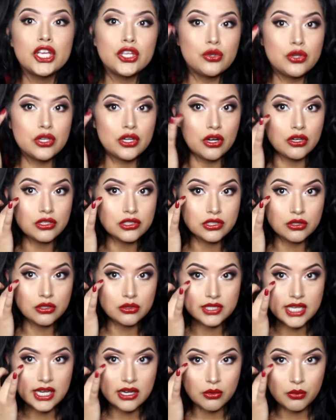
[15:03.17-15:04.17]
You can
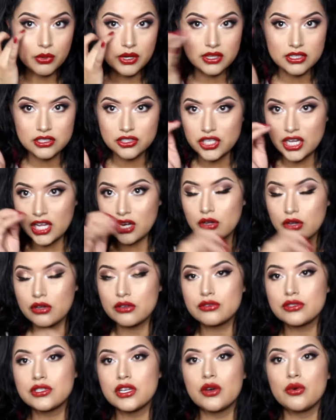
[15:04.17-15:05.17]
also take away the
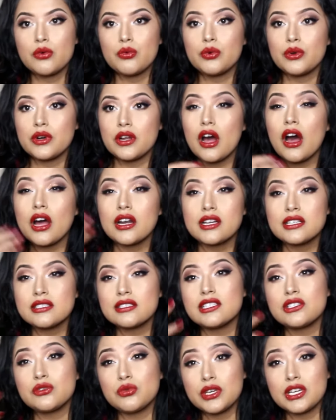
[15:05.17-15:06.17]
shadow. So
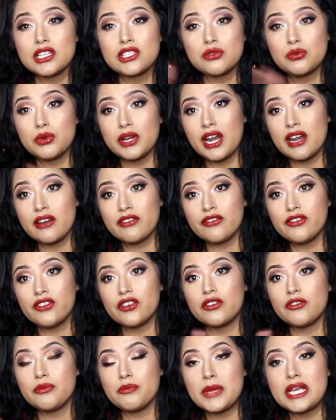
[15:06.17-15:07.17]
honestly, tweak it to
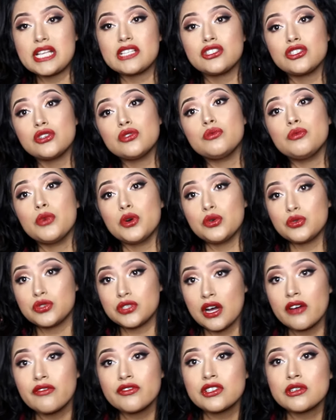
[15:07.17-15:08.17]
whatever makes you
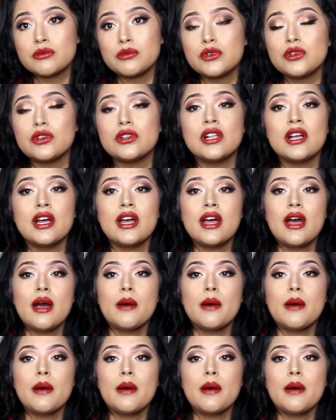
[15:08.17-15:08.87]
most comfortable.